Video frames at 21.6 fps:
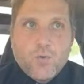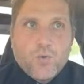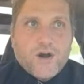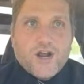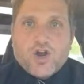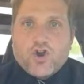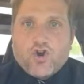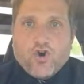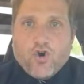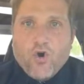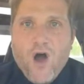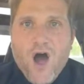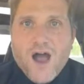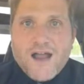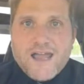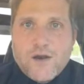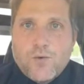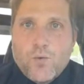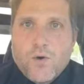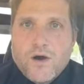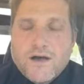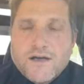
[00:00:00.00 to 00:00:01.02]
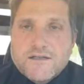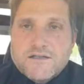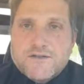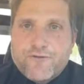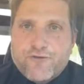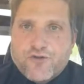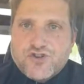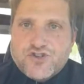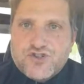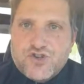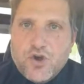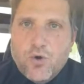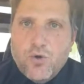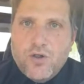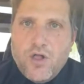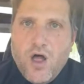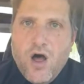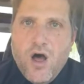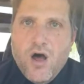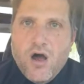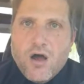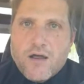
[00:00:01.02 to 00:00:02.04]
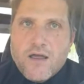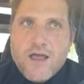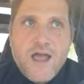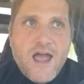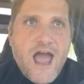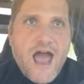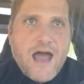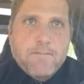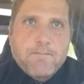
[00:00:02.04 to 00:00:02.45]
what a crock it was for so long,